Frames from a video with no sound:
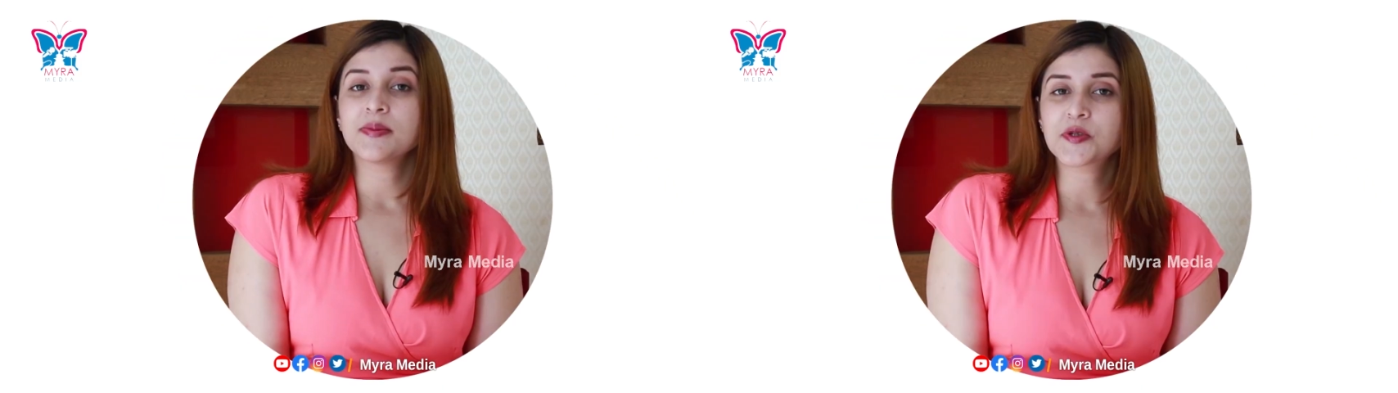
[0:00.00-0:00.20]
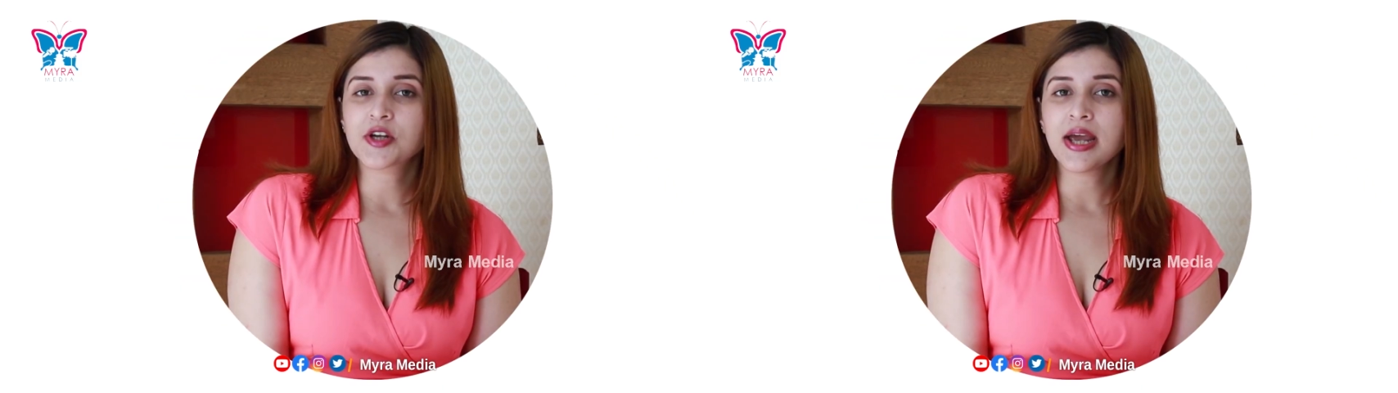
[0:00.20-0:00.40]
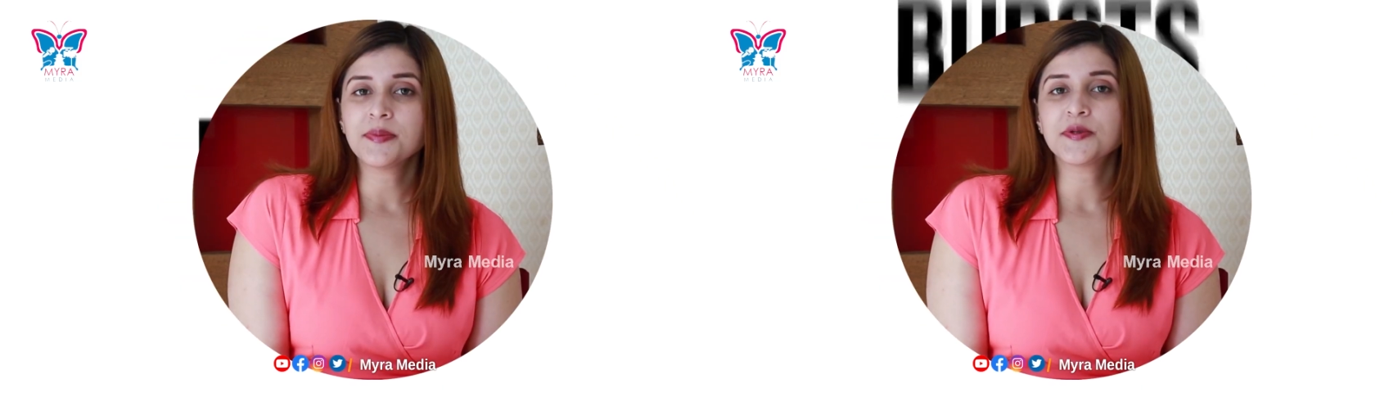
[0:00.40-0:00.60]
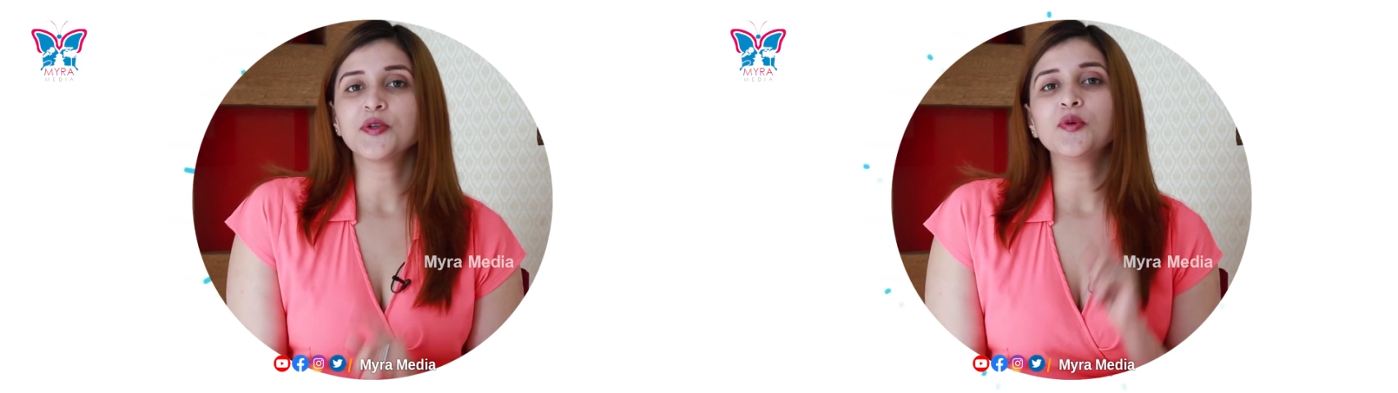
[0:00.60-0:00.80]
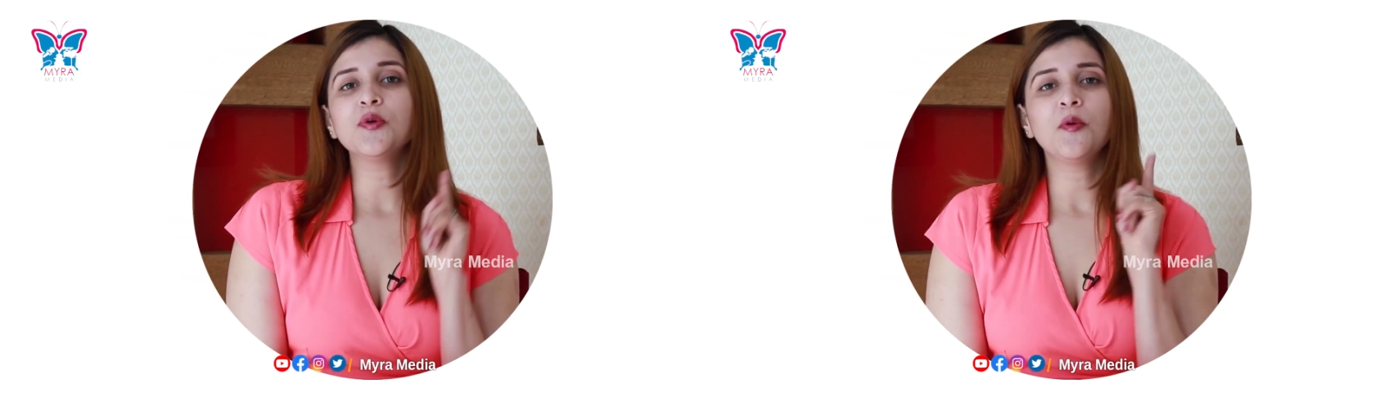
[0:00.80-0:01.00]
Subscribe
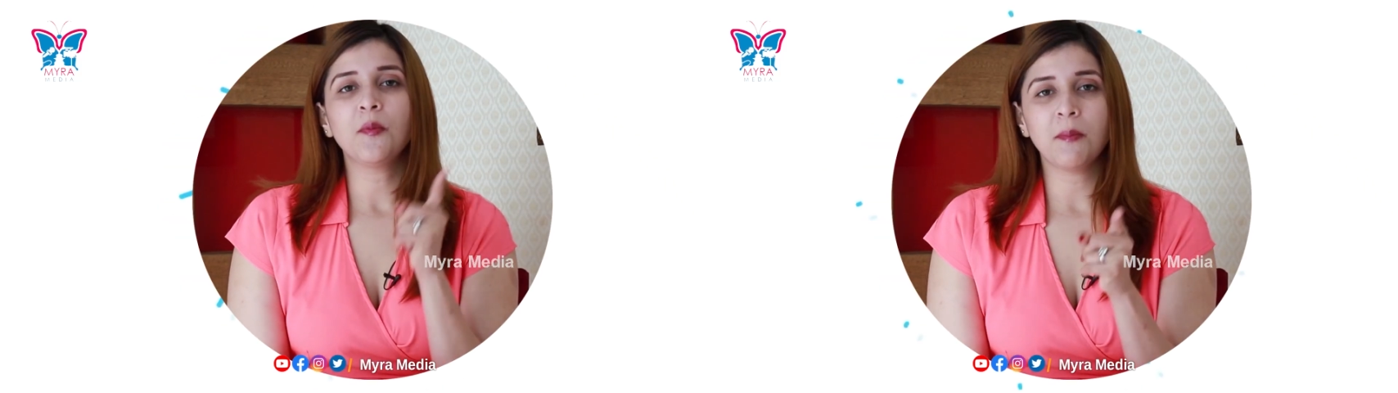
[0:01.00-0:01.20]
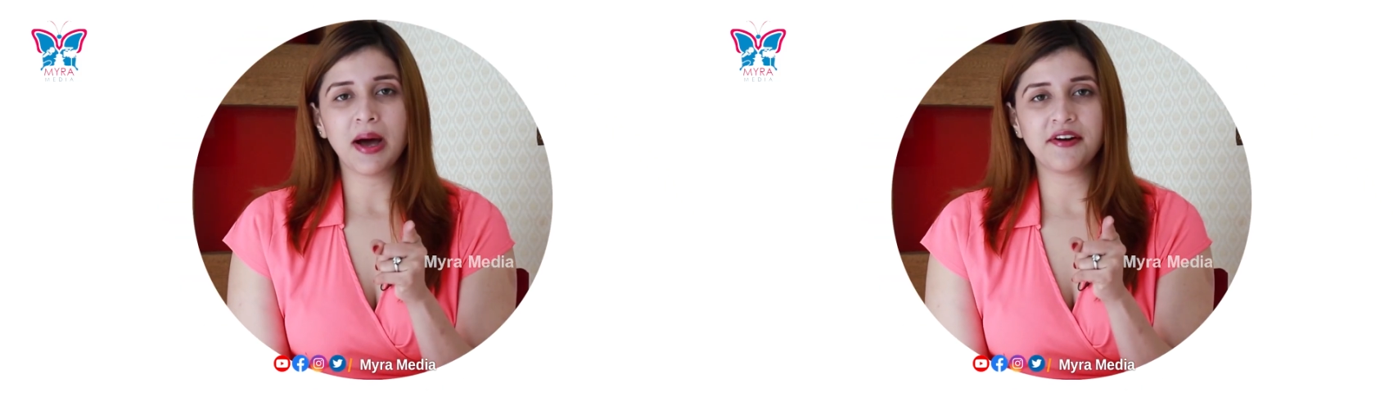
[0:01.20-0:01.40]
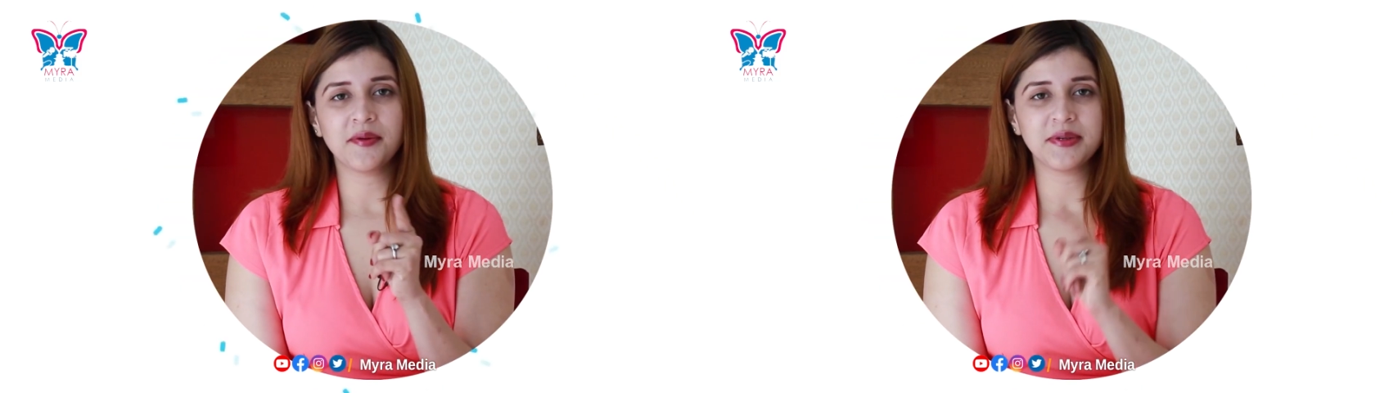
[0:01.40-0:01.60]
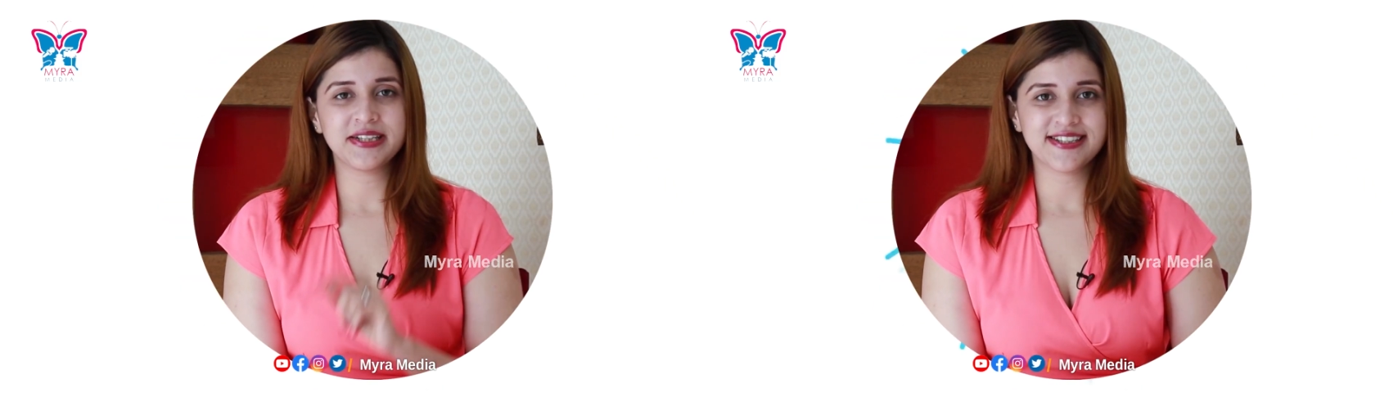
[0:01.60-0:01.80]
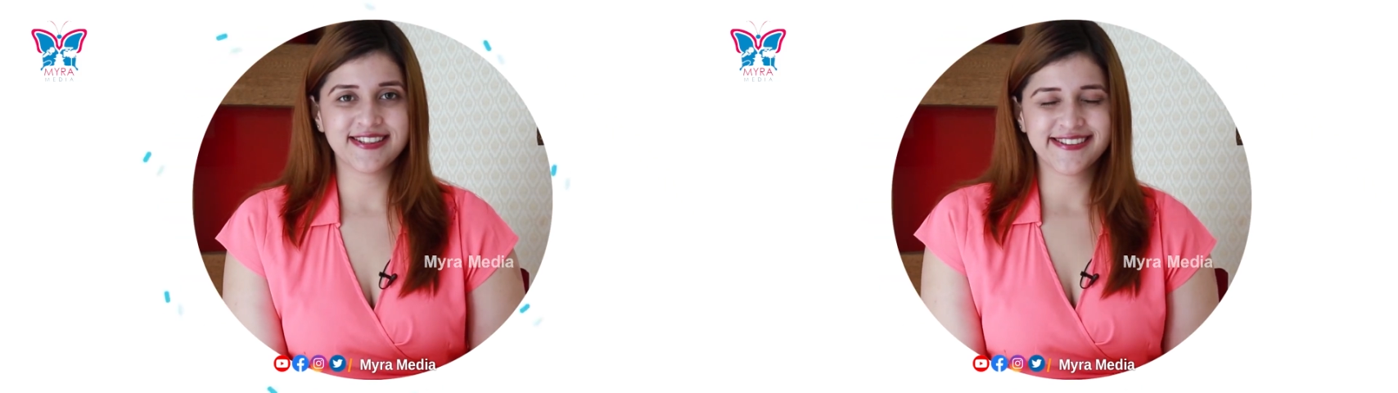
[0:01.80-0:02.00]
to Myra
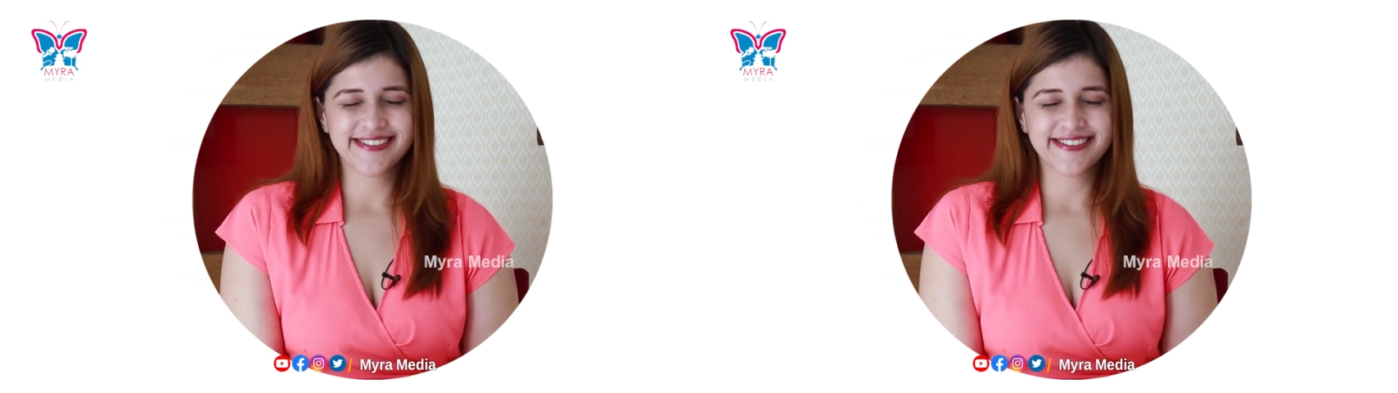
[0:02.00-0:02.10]
Media.